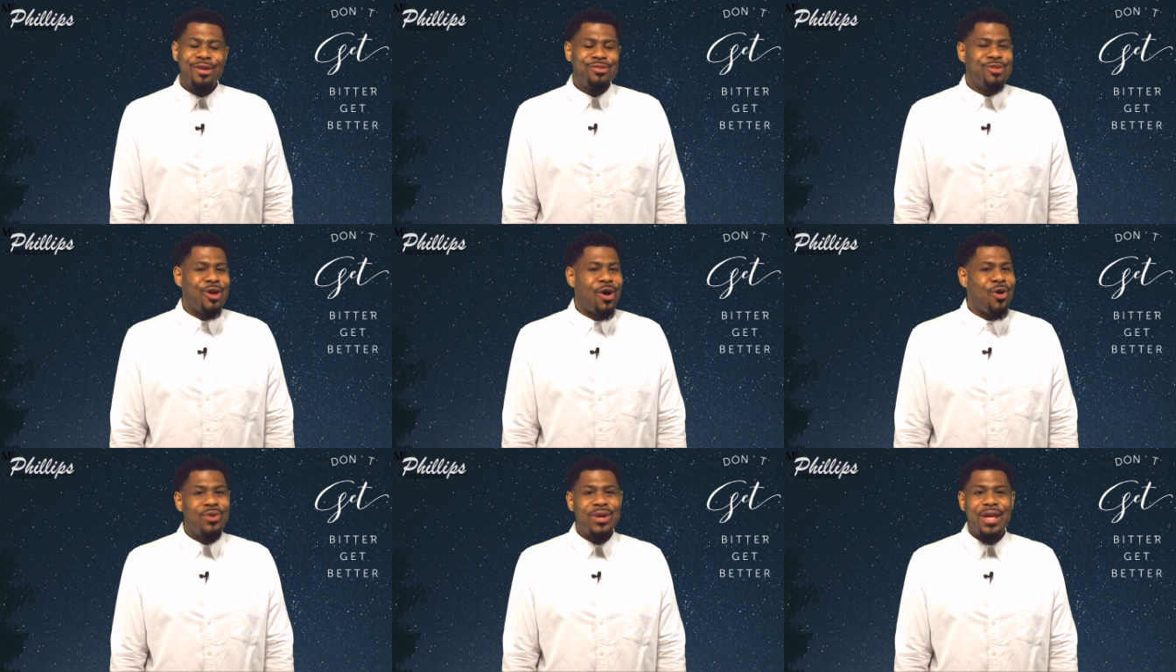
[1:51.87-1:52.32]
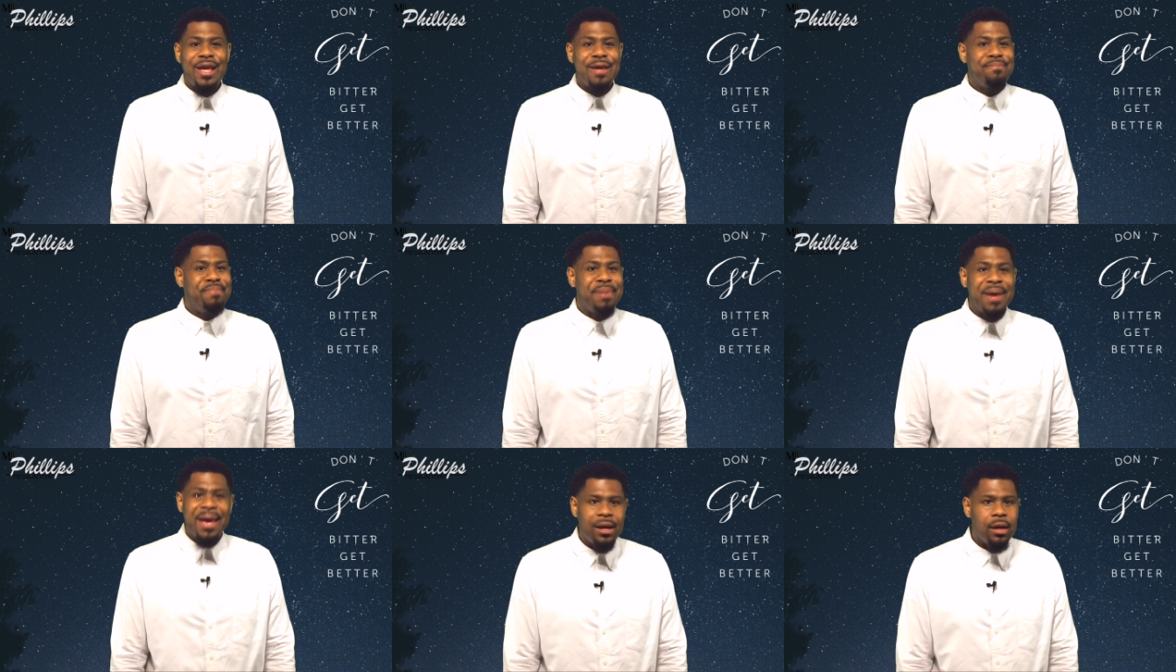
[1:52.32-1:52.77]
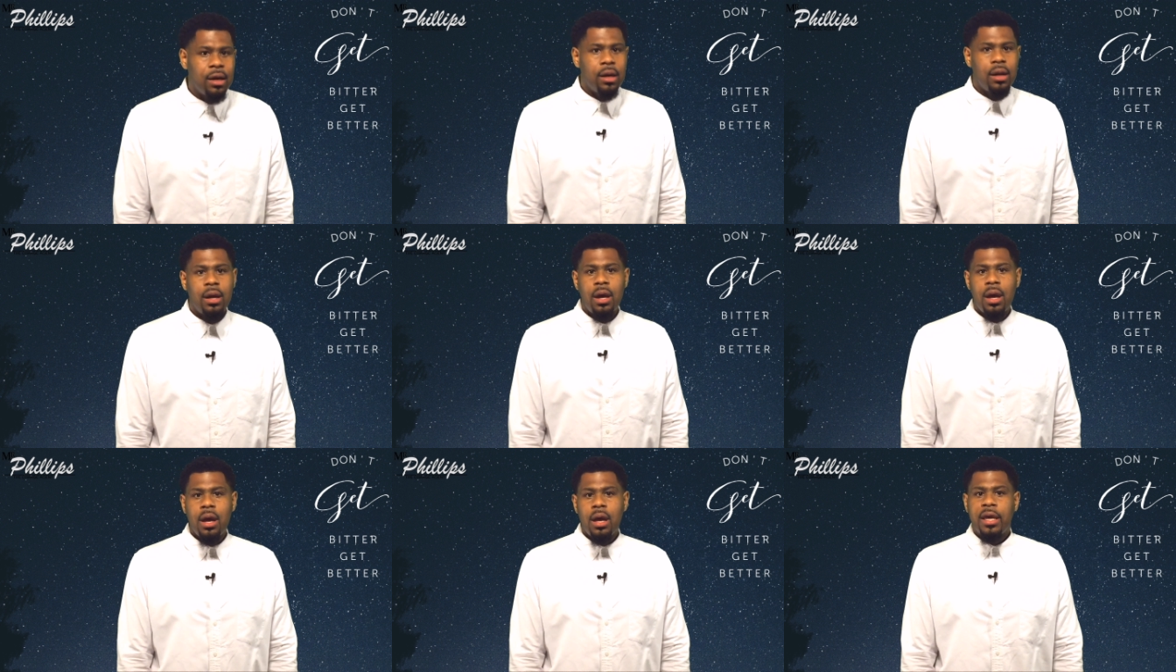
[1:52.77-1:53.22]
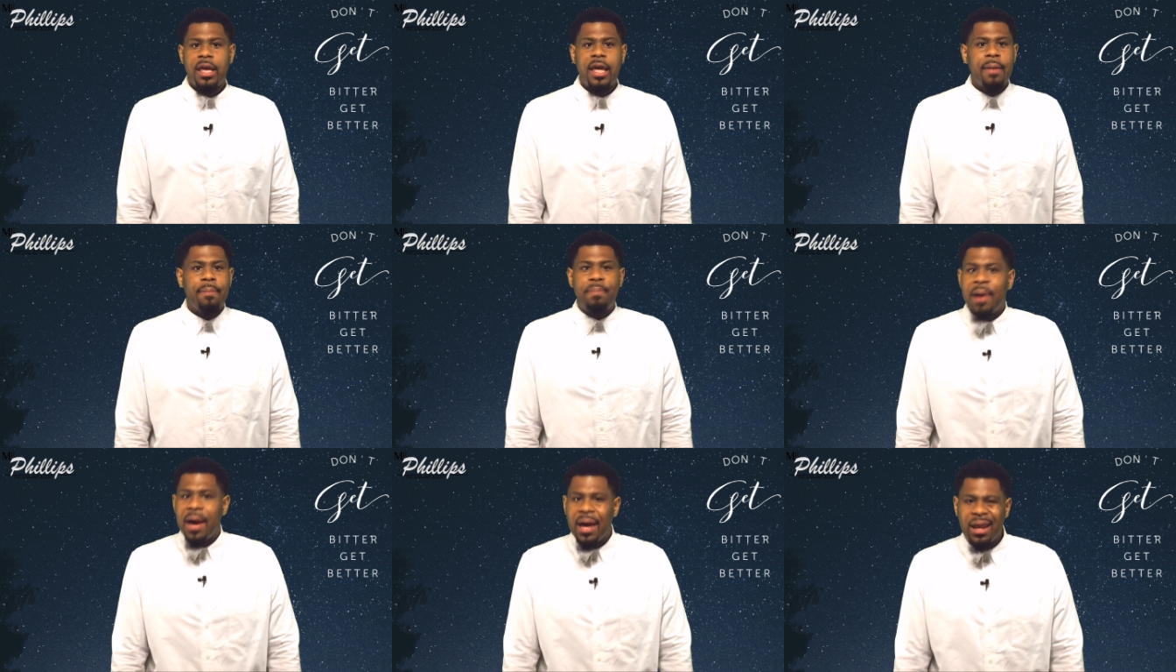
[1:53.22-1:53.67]
don't get bitter,
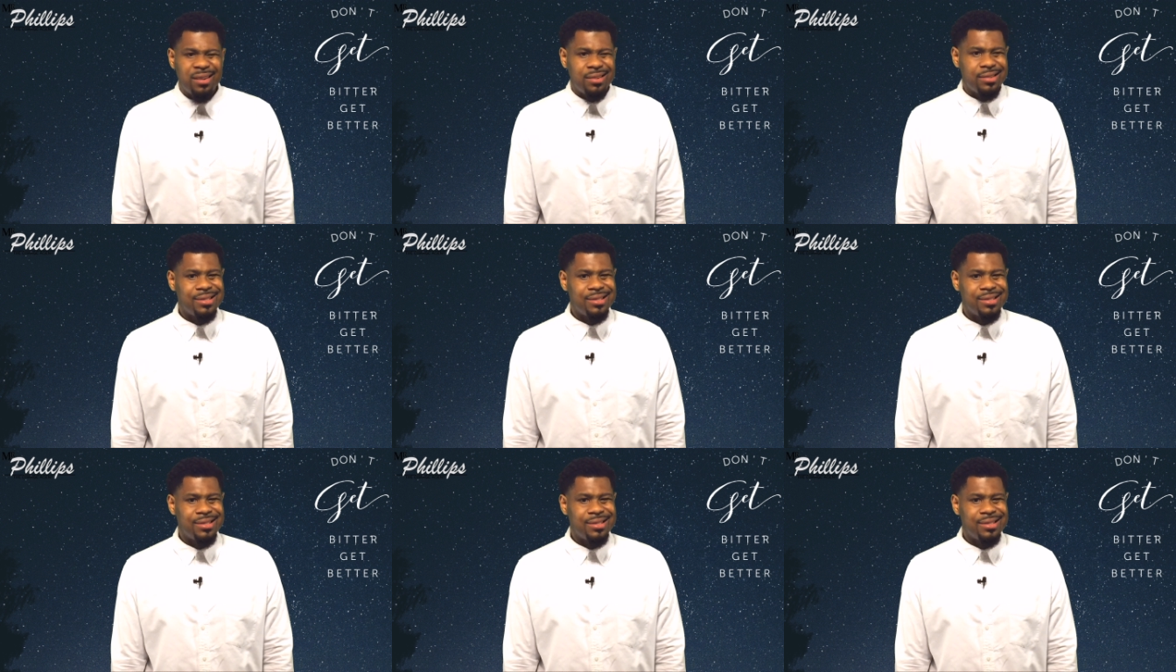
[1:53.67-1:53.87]
get better.